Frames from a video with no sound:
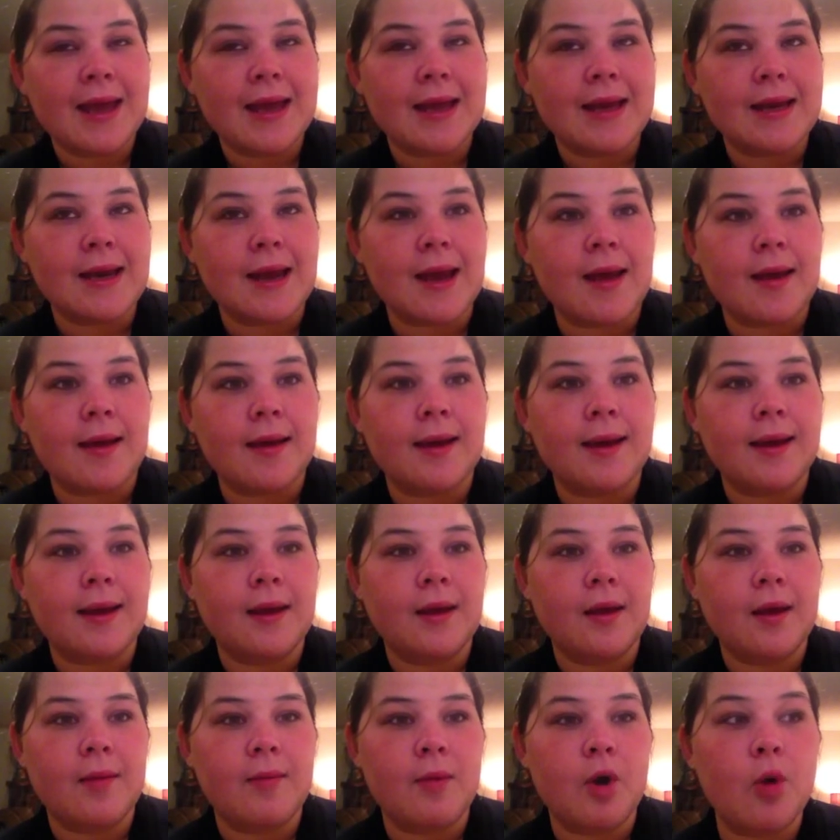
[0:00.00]
and
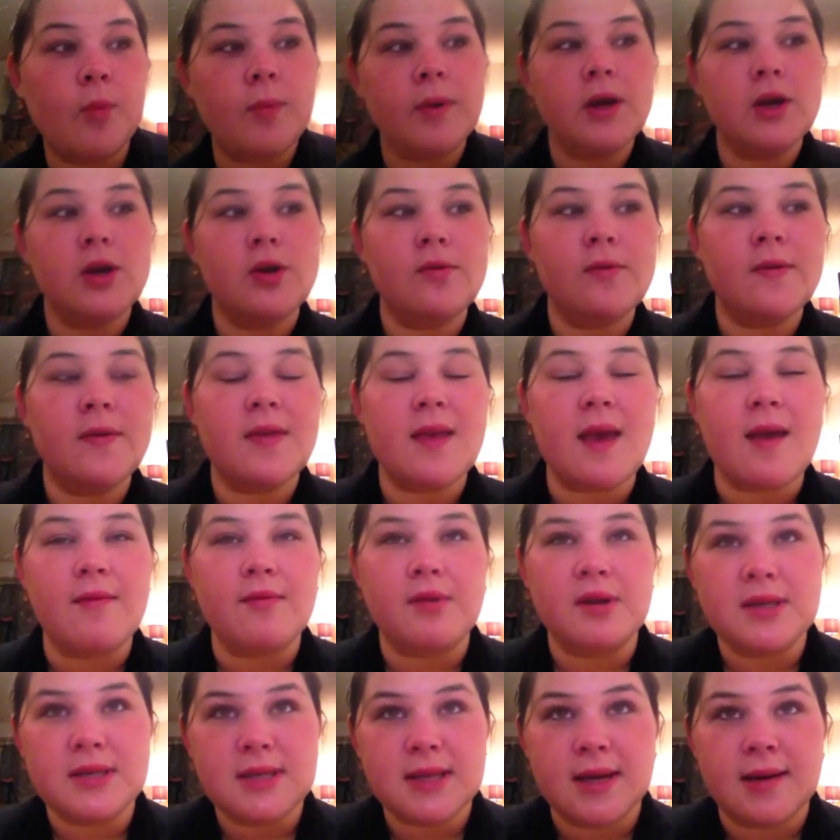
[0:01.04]
I am hoping to do this
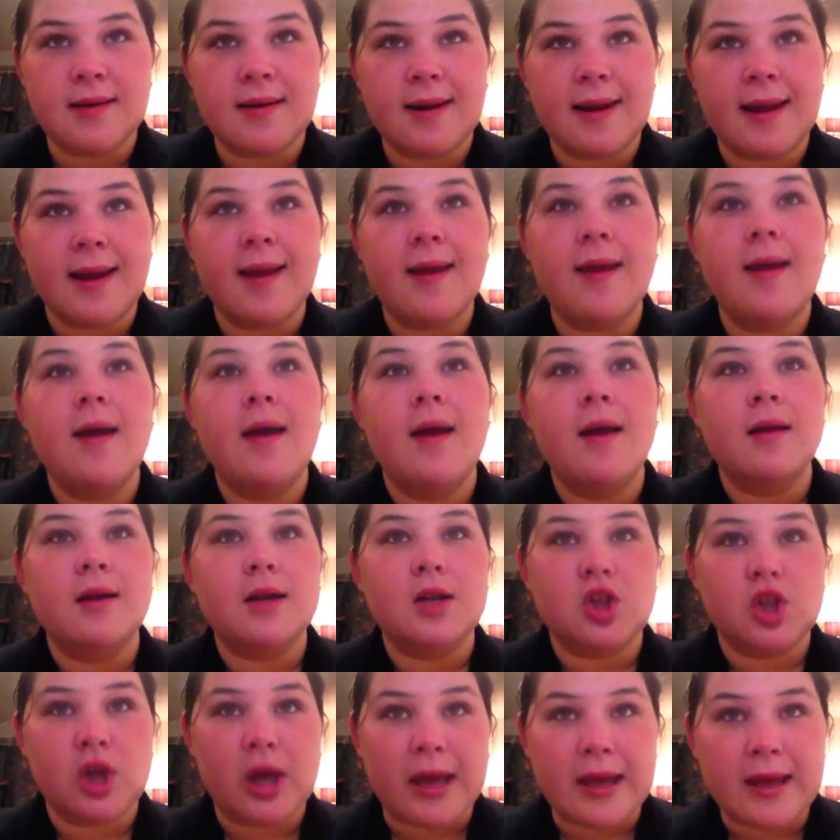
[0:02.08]
every Sunday
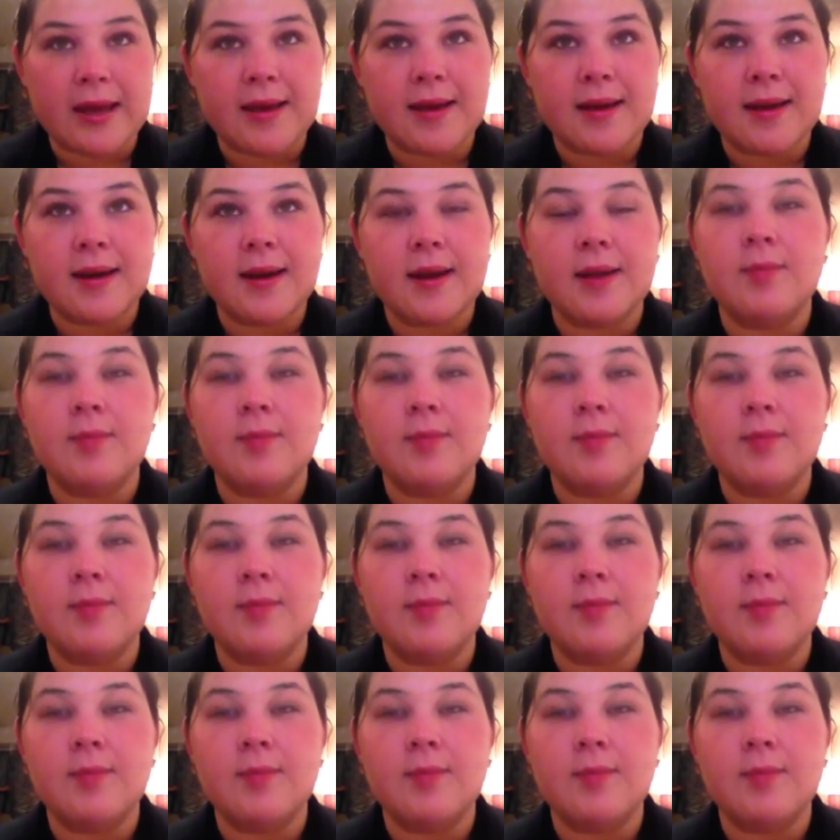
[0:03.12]
to check in,